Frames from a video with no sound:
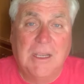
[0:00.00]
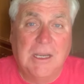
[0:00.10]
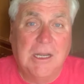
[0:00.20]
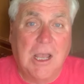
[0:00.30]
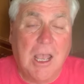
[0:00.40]

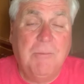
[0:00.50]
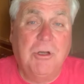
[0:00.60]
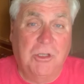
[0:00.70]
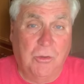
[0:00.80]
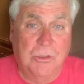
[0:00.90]
and I'm
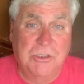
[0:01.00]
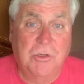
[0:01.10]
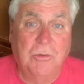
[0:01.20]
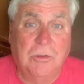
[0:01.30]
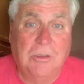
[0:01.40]
going to go to
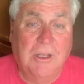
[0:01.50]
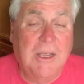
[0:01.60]
school.